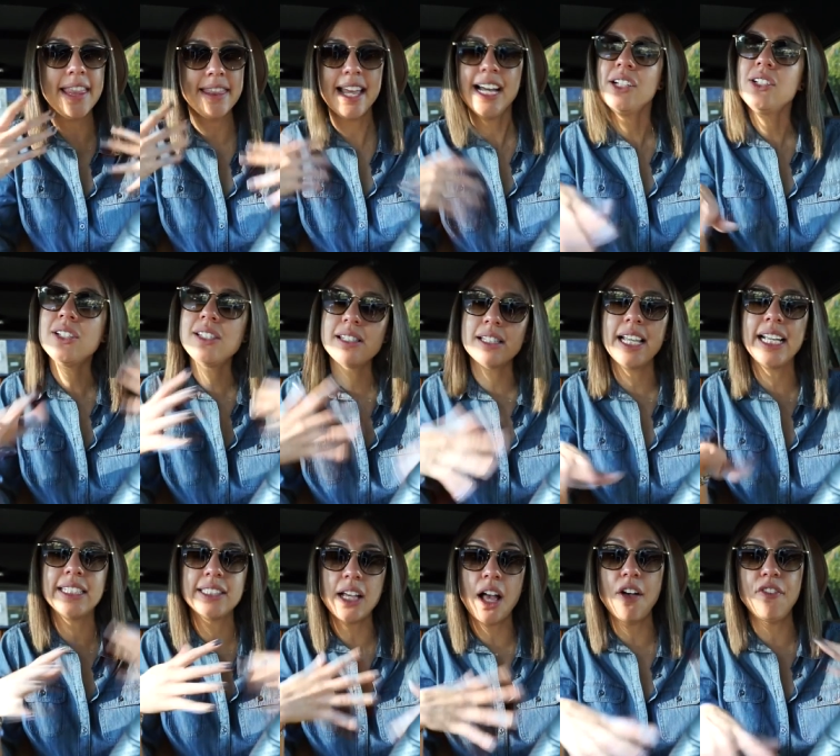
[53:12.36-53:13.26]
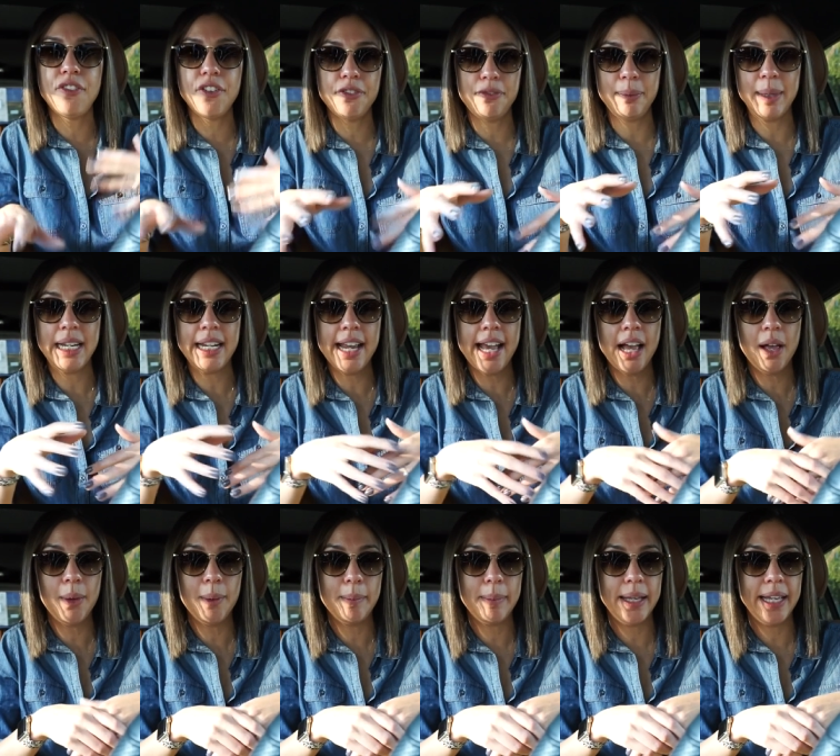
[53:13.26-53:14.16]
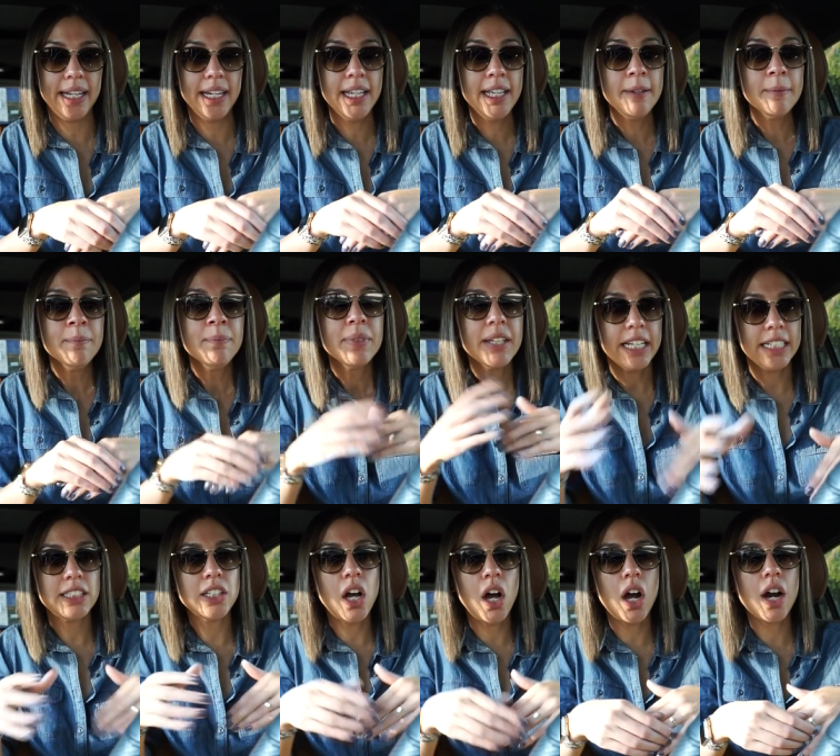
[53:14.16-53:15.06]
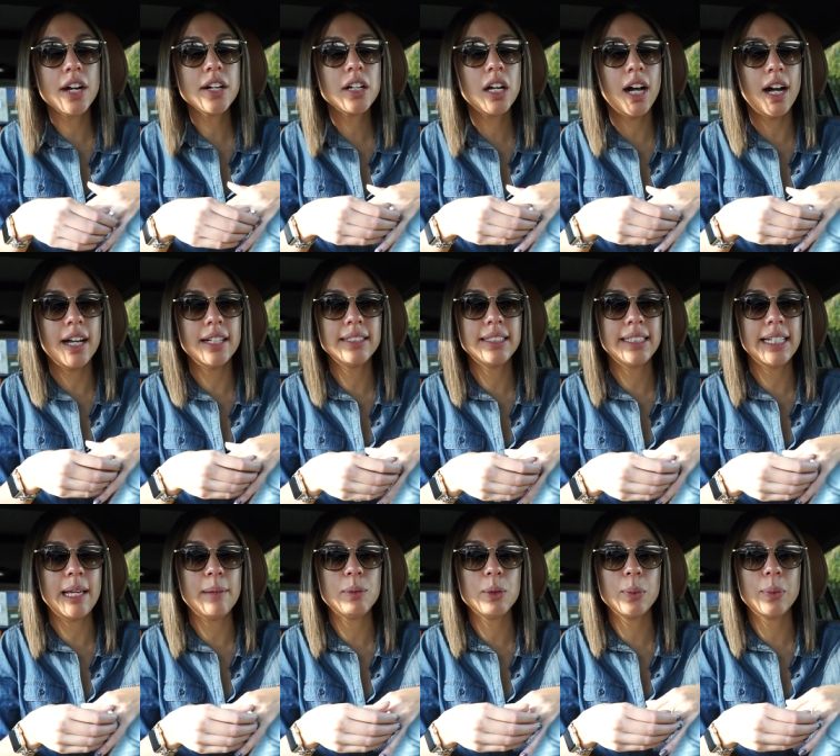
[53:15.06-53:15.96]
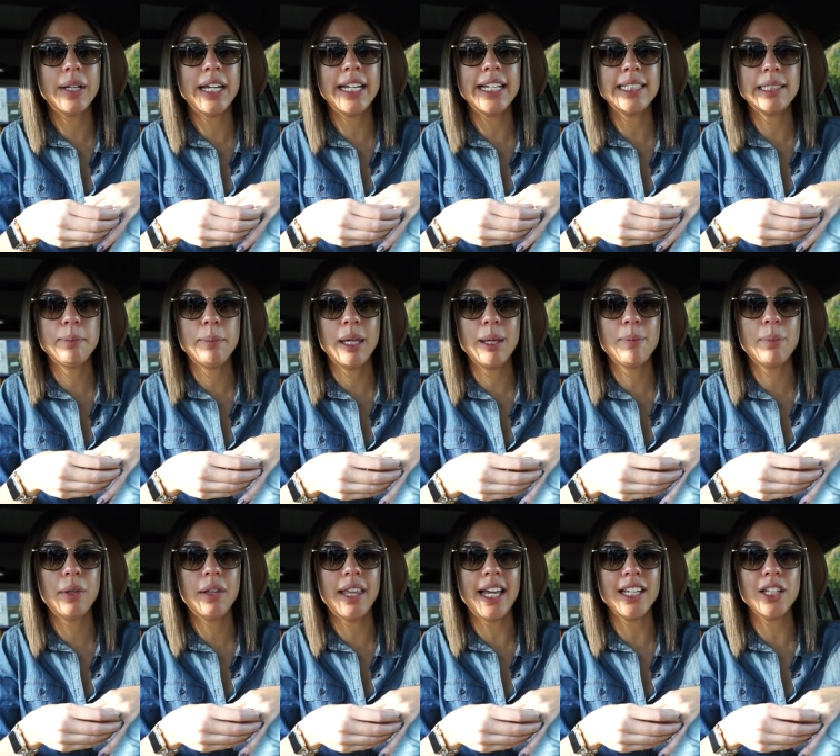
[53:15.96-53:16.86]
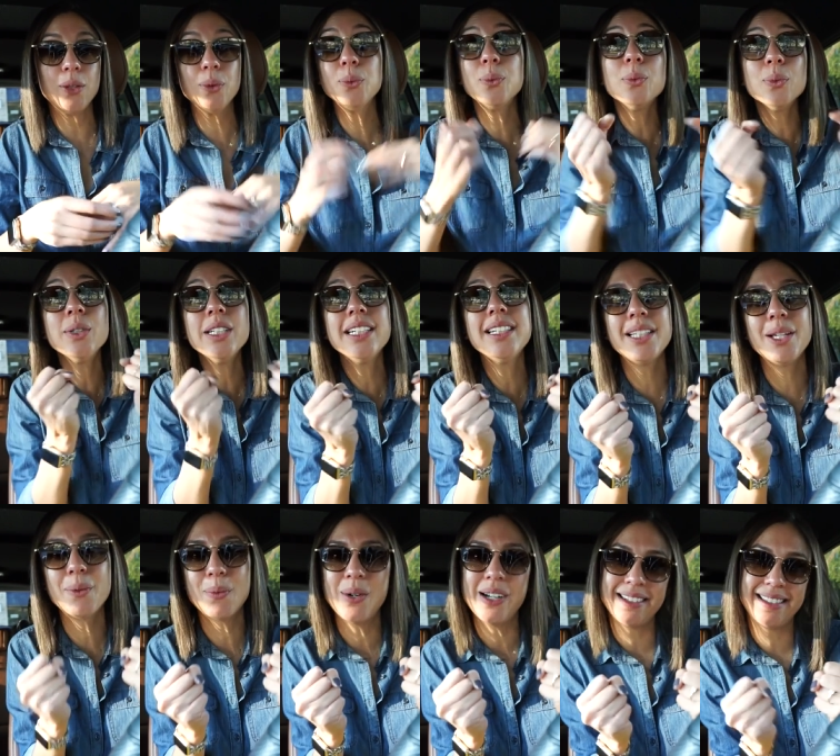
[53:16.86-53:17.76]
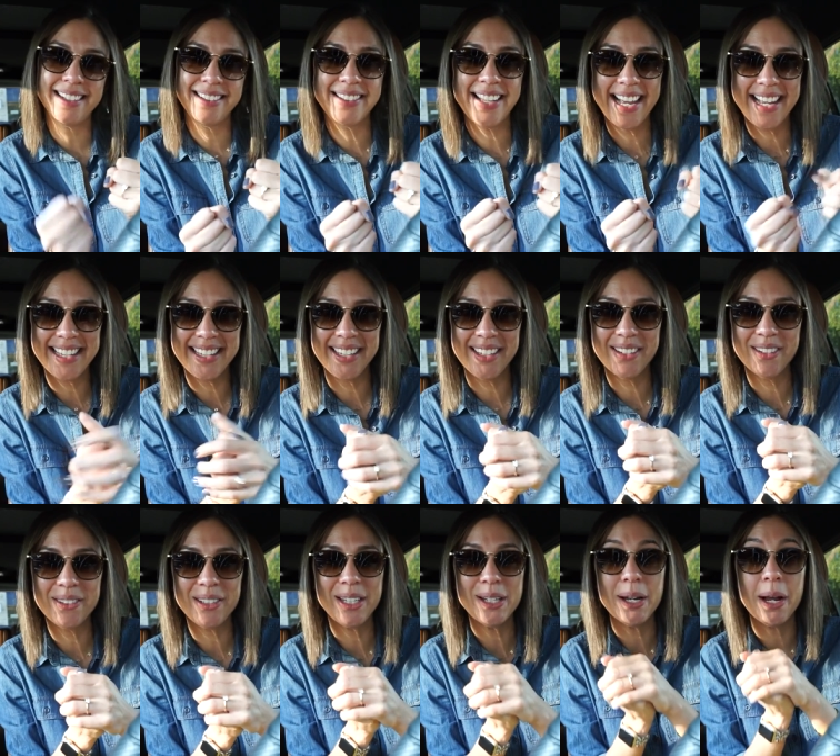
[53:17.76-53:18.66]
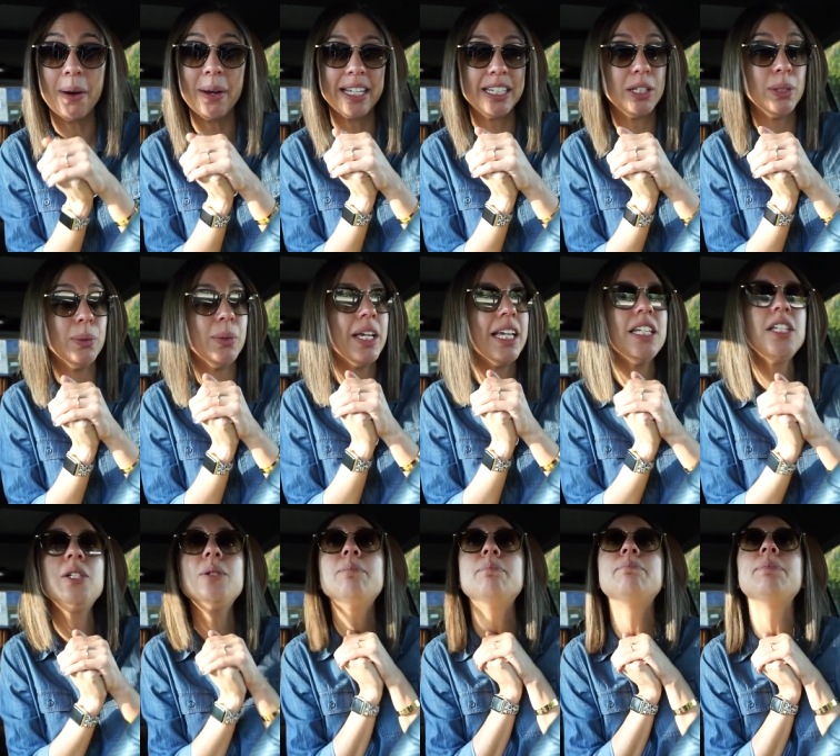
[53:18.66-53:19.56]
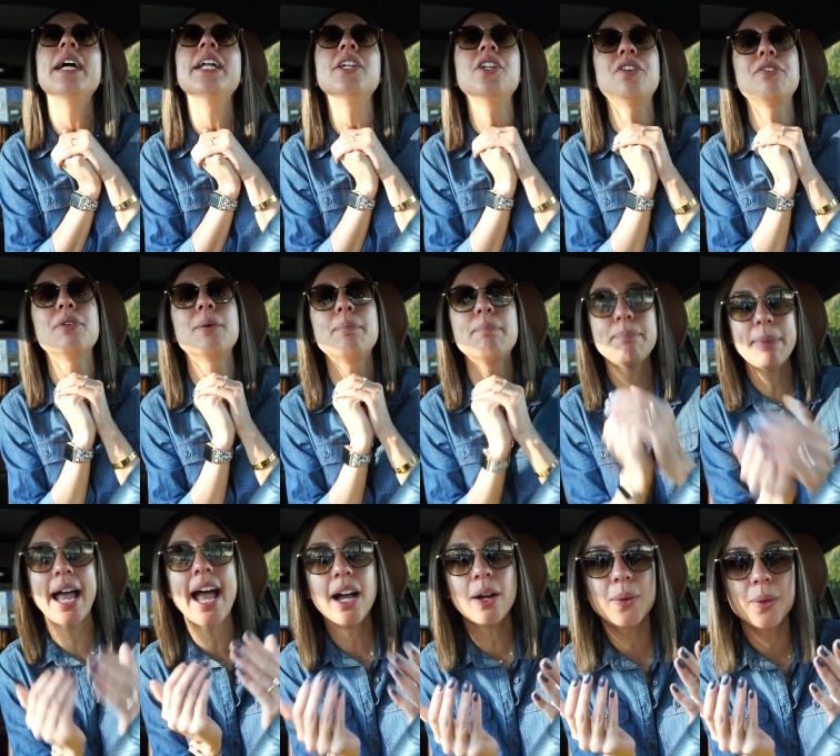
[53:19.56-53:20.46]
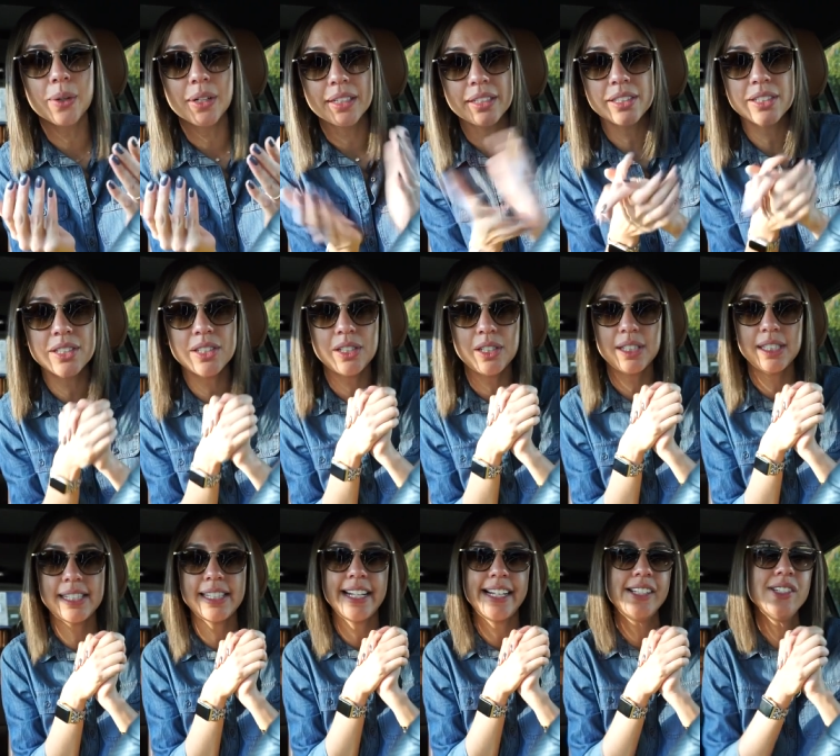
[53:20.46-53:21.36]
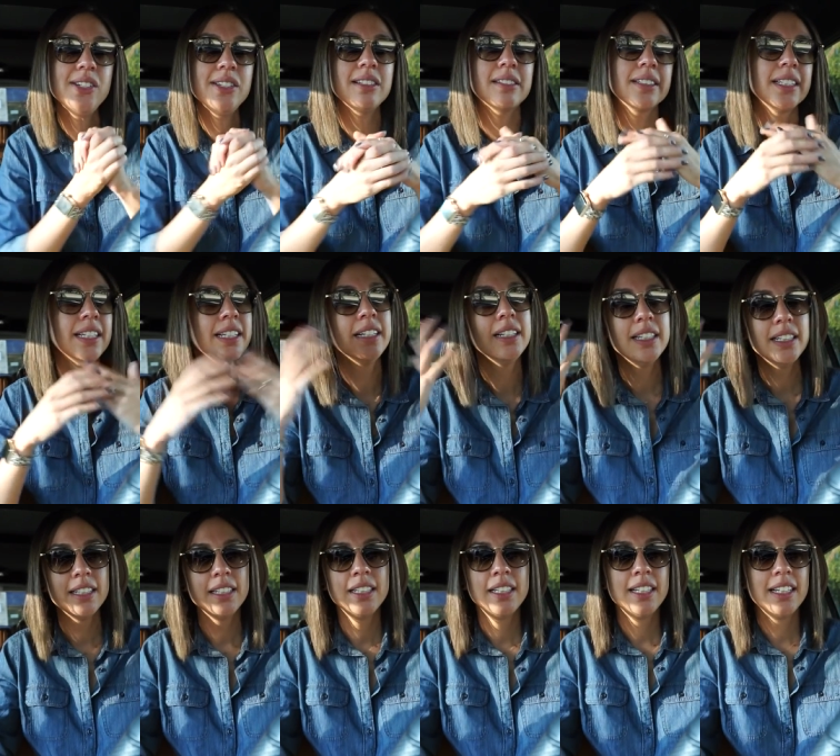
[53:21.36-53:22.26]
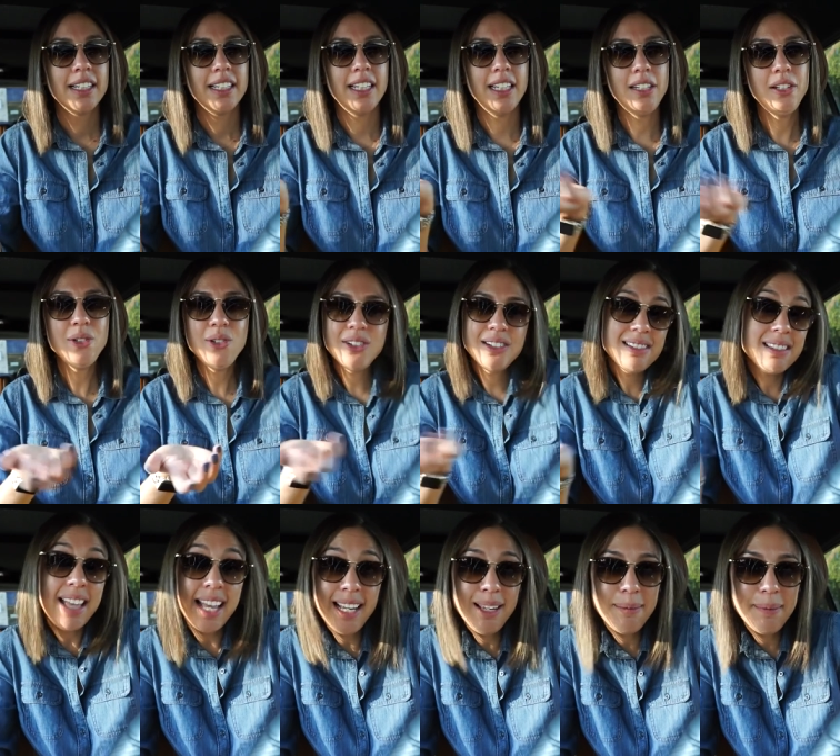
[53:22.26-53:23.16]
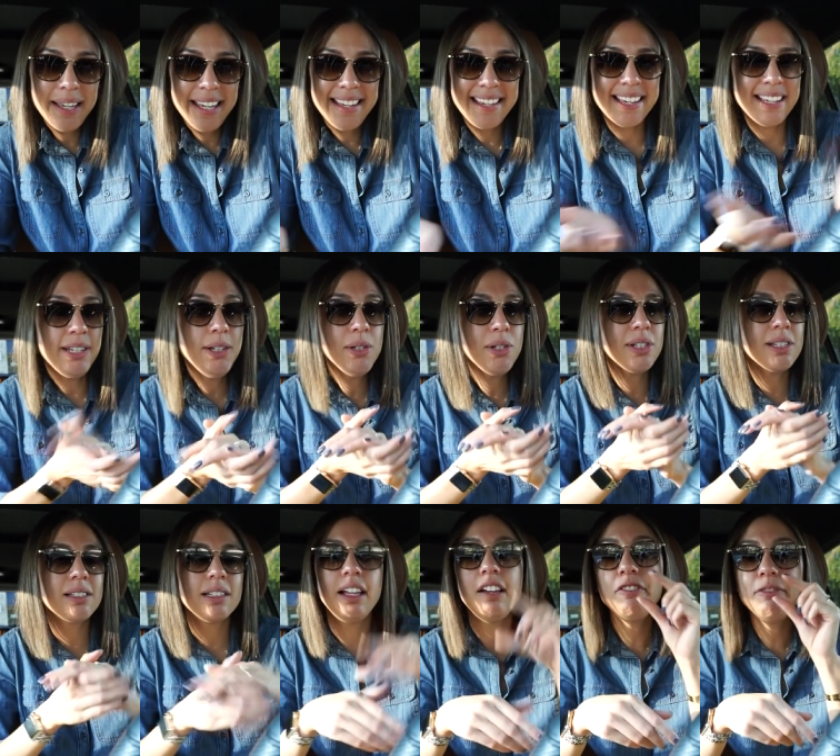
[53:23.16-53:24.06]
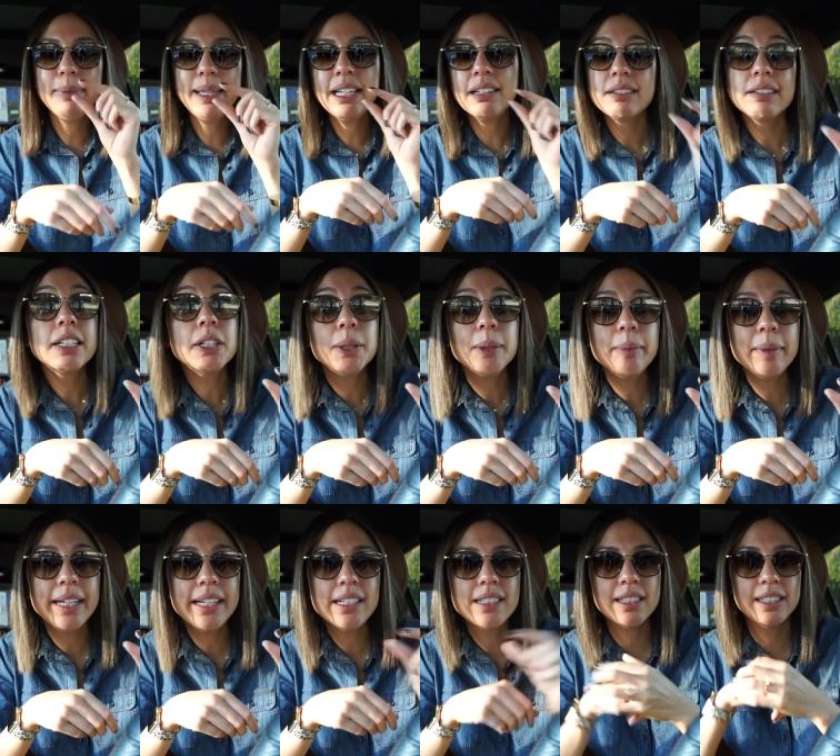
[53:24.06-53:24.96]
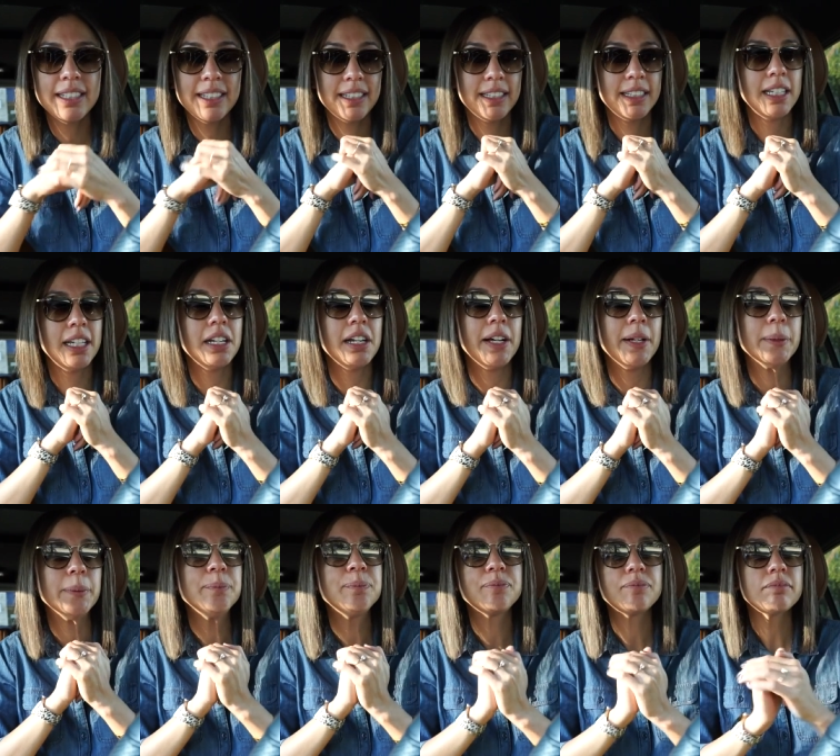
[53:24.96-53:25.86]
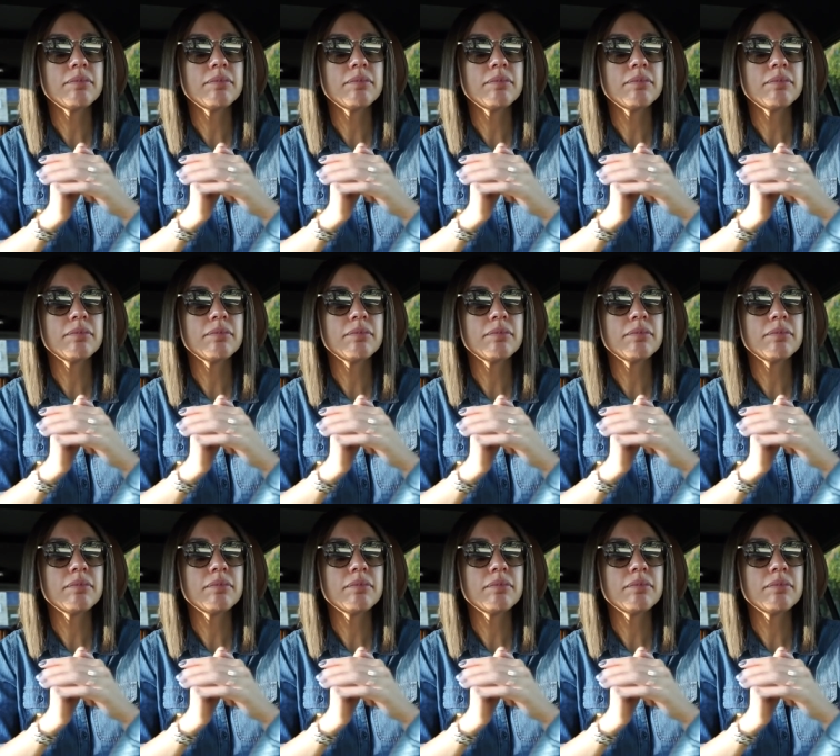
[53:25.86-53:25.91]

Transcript: And that just slides off of me now. But it's a hard concept when it's people that you really want to like you, you know, and you, and you bend over backwards to say, just, can you just like me? Can you just love me a little bit? You know,